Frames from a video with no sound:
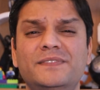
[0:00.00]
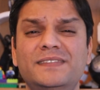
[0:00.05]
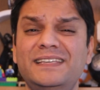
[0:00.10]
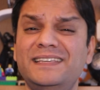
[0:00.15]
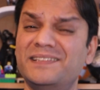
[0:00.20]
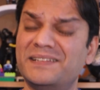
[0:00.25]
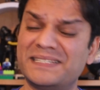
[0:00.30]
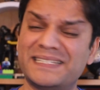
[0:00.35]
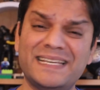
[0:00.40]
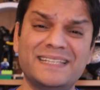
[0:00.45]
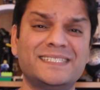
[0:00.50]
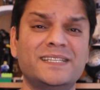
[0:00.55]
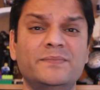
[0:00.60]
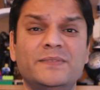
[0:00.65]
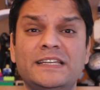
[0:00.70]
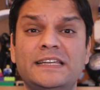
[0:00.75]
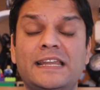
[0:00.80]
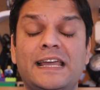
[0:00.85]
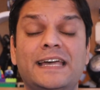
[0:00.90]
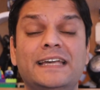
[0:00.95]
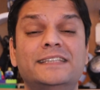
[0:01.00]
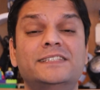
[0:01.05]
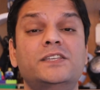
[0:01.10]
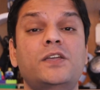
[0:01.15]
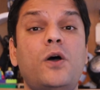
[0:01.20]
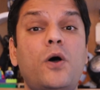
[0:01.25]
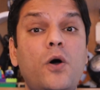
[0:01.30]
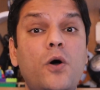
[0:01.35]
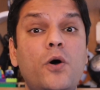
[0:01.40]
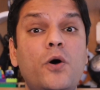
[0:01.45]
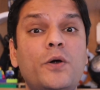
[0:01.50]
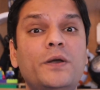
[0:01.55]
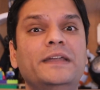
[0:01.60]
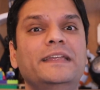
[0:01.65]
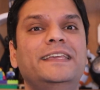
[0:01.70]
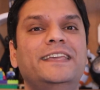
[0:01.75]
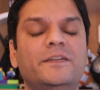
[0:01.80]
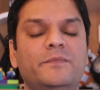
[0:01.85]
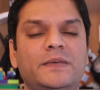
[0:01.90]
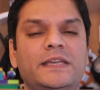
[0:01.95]
Either say something nice or
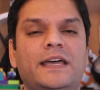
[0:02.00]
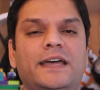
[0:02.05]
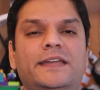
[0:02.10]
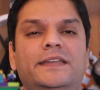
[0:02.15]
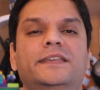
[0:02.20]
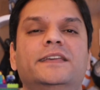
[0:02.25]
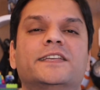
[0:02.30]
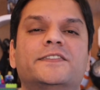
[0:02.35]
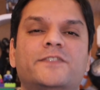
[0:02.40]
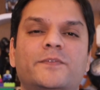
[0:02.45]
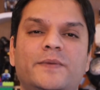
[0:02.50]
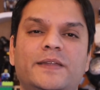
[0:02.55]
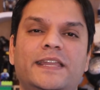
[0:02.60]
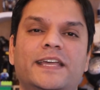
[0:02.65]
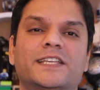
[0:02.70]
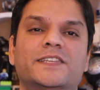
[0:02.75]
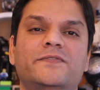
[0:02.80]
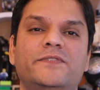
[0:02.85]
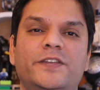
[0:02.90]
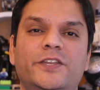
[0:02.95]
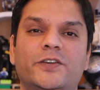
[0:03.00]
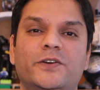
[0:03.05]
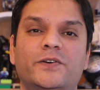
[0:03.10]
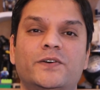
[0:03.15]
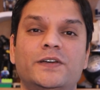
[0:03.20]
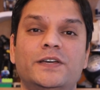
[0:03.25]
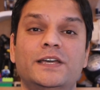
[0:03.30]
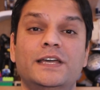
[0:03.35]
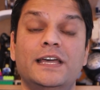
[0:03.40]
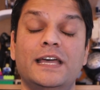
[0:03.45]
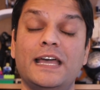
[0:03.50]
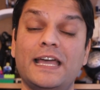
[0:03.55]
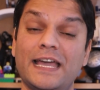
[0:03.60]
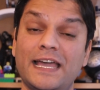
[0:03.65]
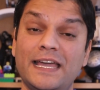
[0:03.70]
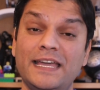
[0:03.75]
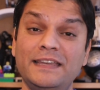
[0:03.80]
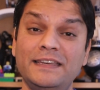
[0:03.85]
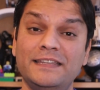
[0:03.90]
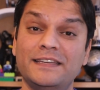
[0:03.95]
give me ideas for my next video.
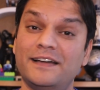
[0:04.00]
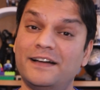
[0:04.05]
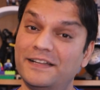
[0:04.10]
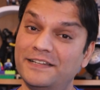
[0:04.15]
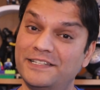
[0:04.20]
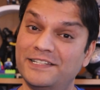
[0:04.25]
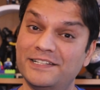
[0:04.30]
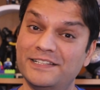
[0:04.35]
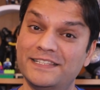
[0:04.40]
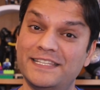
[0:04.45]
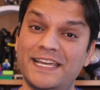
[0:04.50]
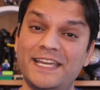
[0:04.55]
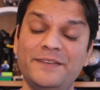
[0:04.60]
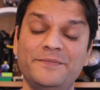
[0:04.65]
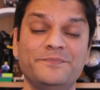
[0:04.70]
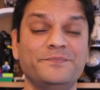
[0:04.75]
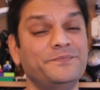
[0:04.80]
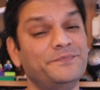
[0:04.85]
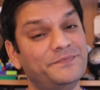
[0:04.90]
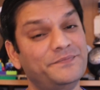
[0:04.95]
And until then,